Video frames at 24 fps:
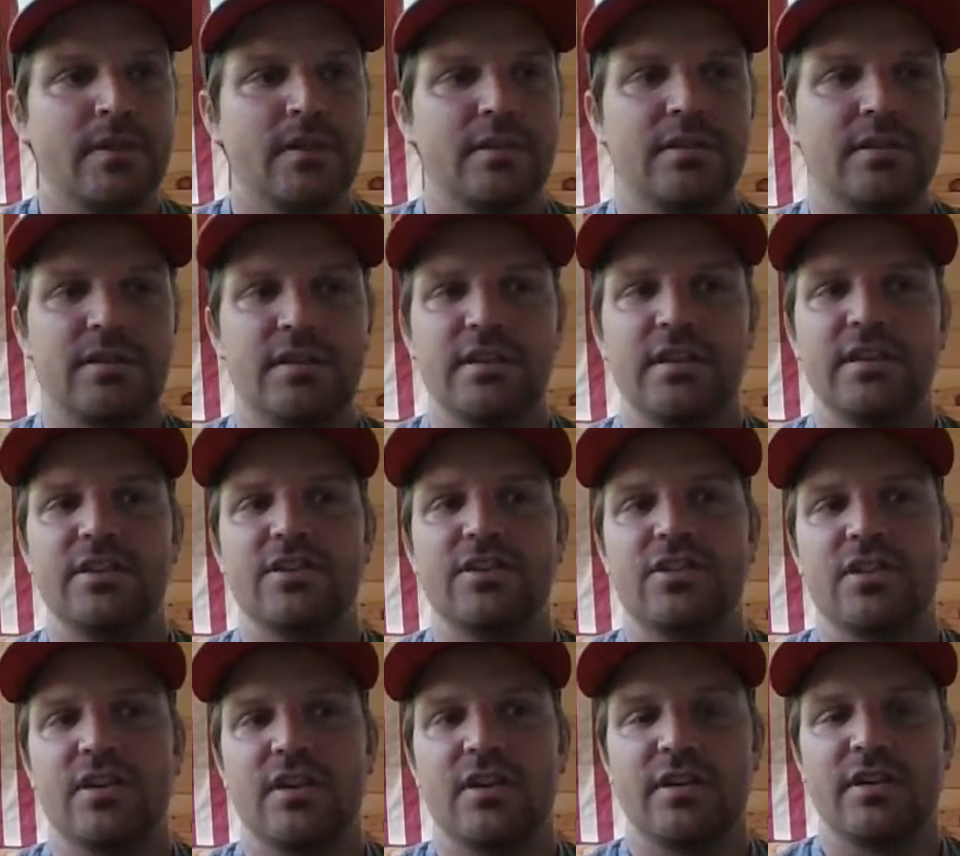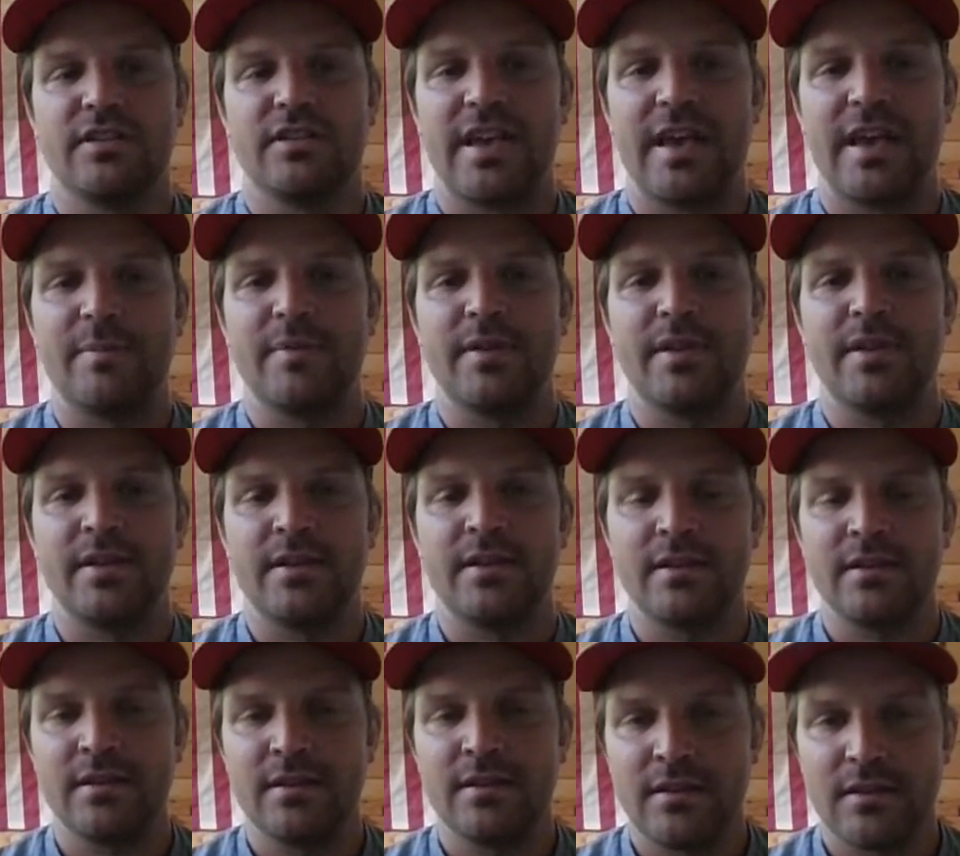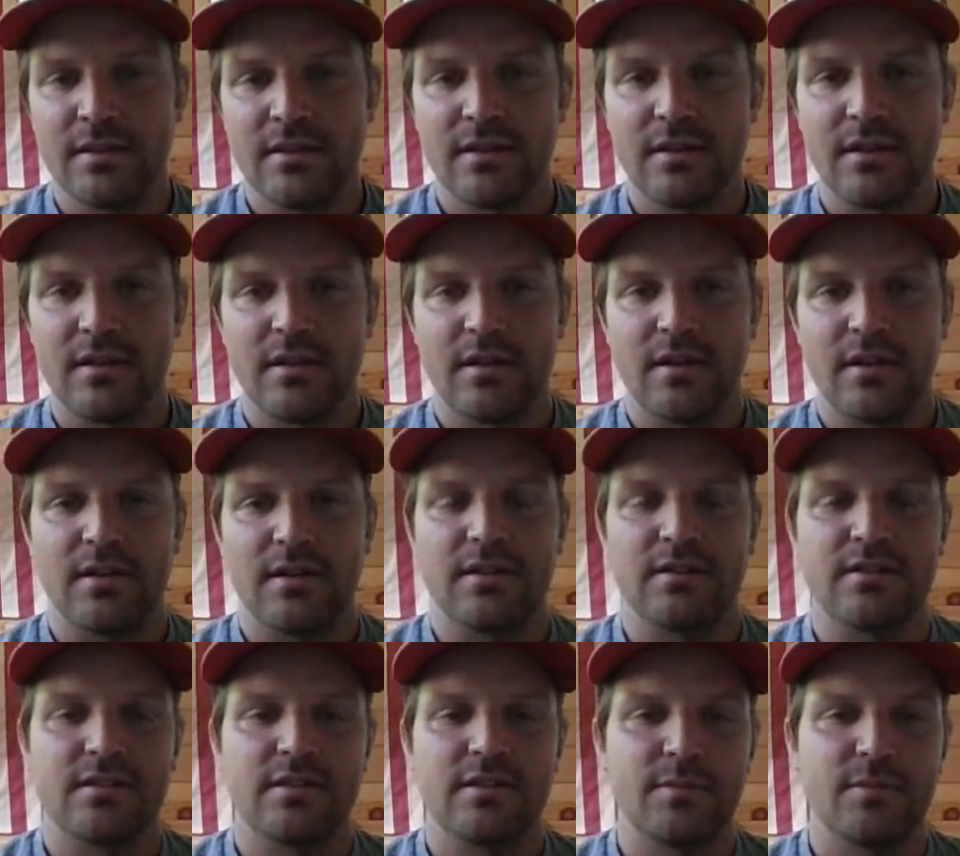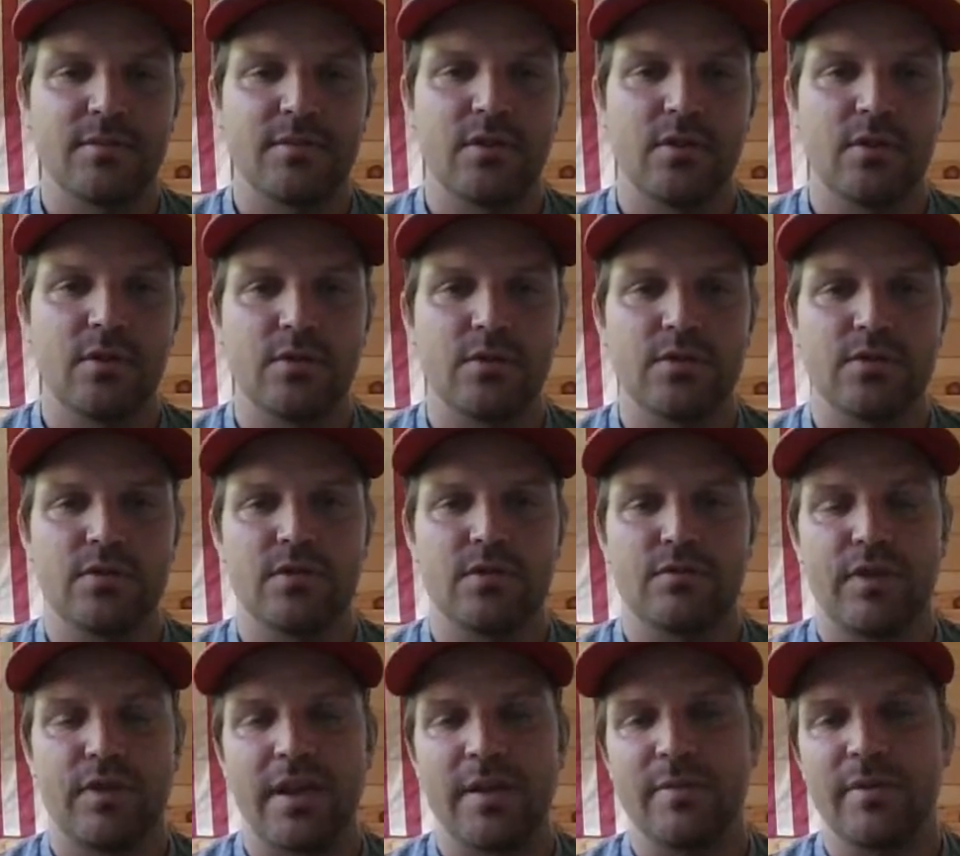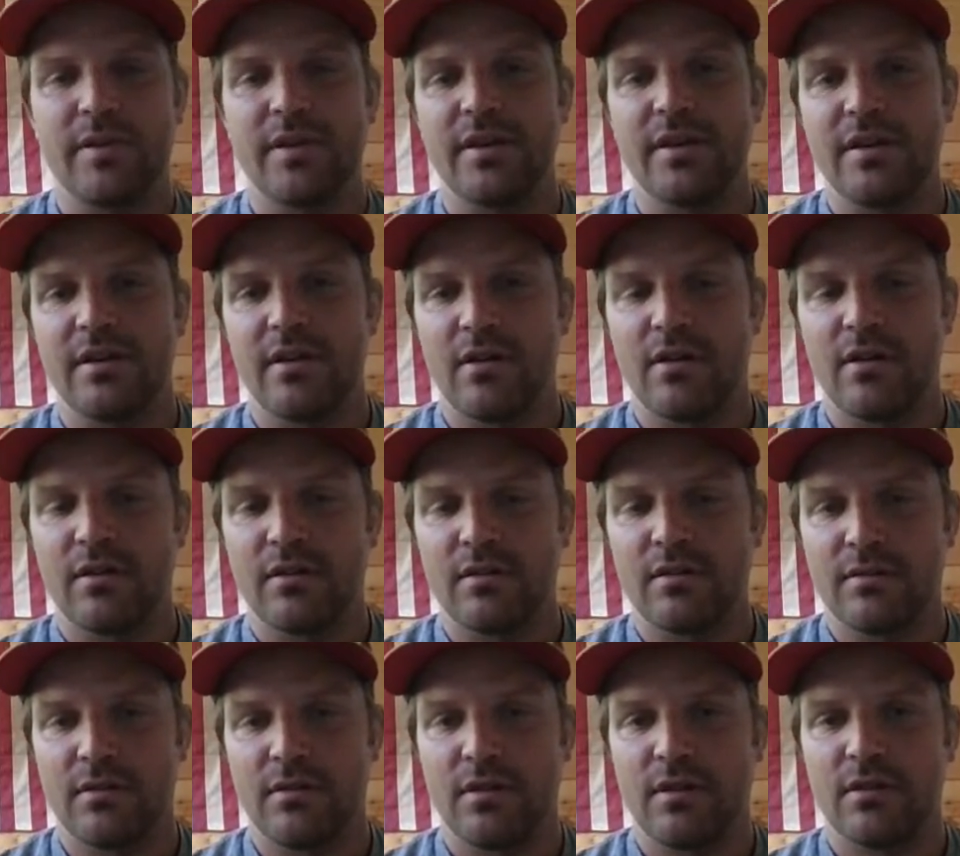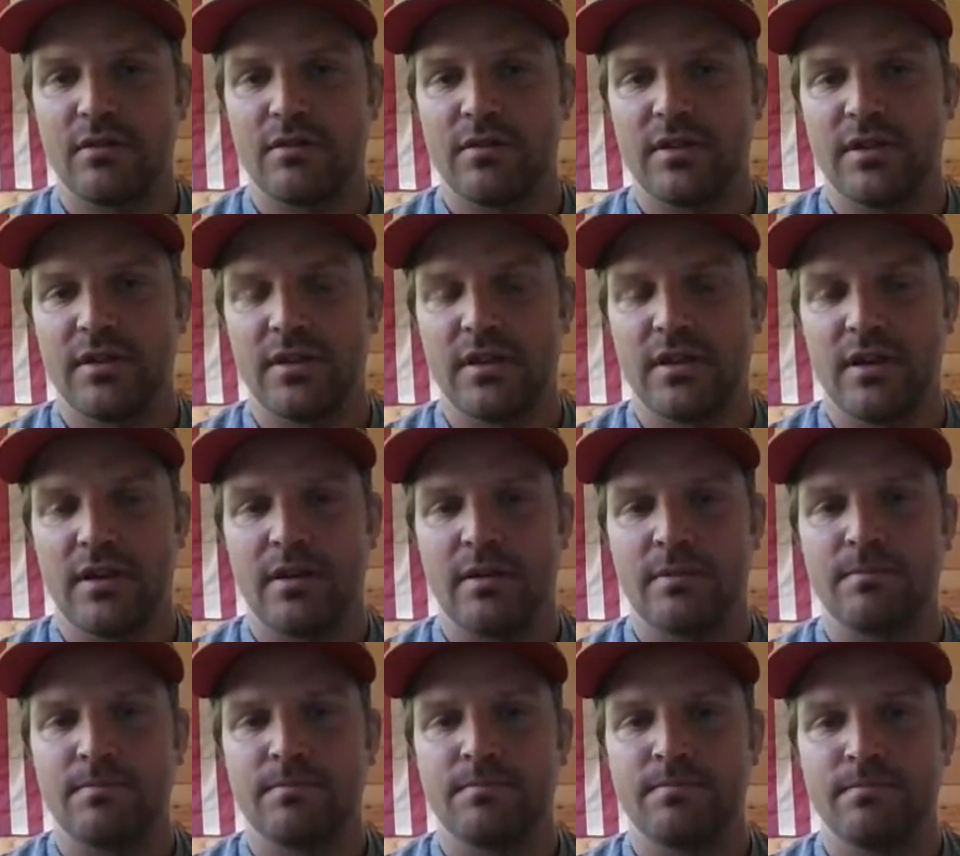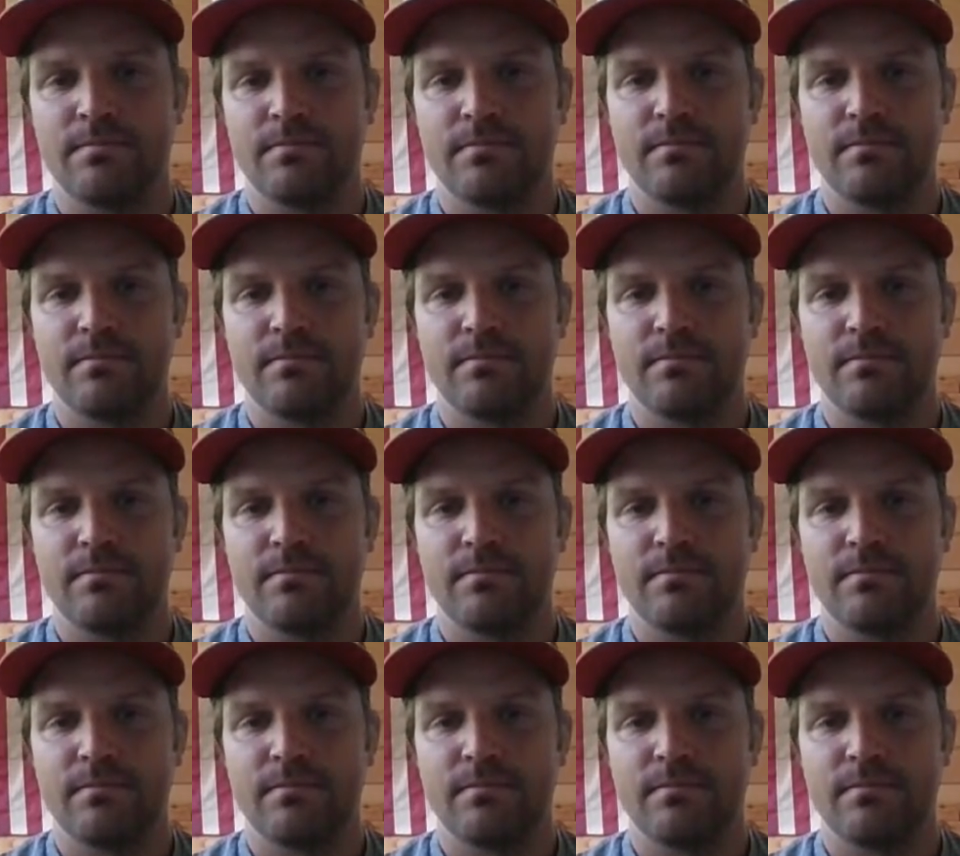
Tunisia, Yemen, some of those, Arabia are the